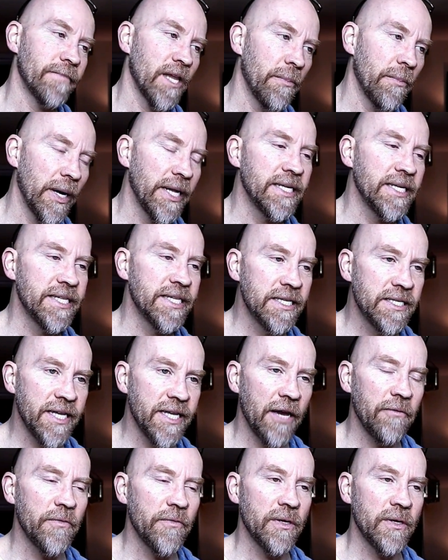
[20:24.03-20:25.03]
But he did
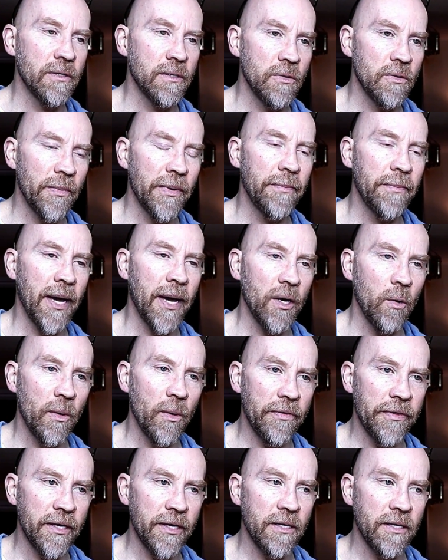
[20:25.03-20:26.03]
start feeling a little bit better
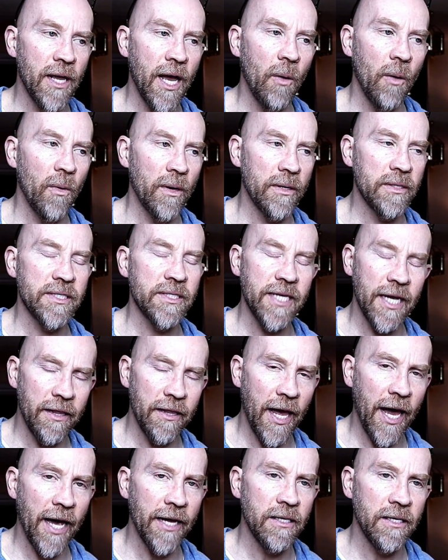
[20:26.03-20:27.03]
with it. I want to say
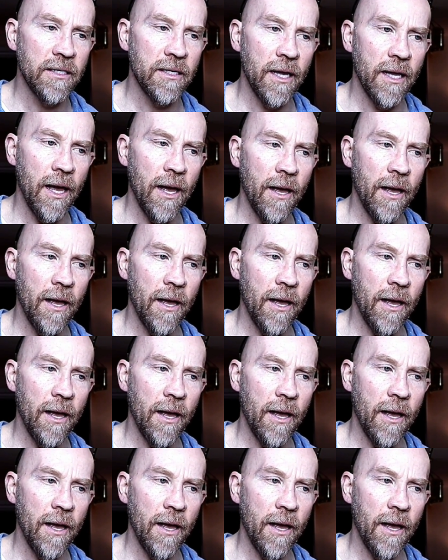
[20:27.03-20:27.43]
that.